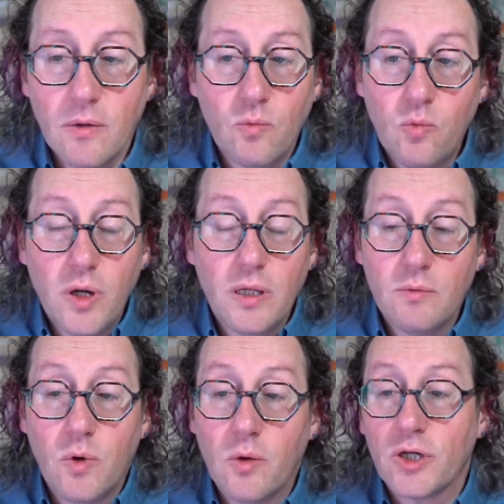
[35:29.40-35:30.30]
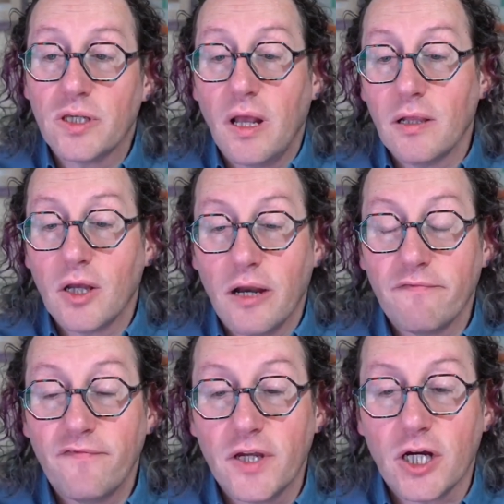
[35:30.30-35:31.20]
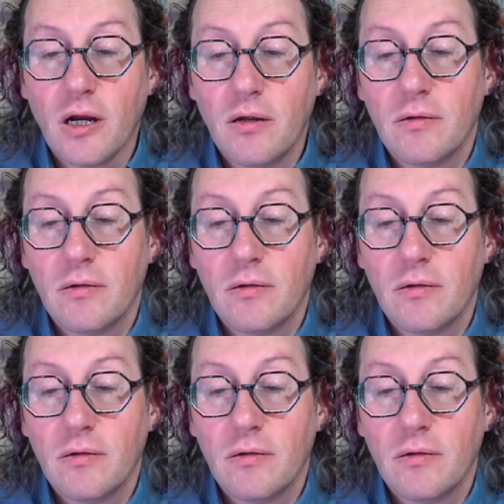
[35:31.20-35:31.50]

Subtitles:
we were selling on fear.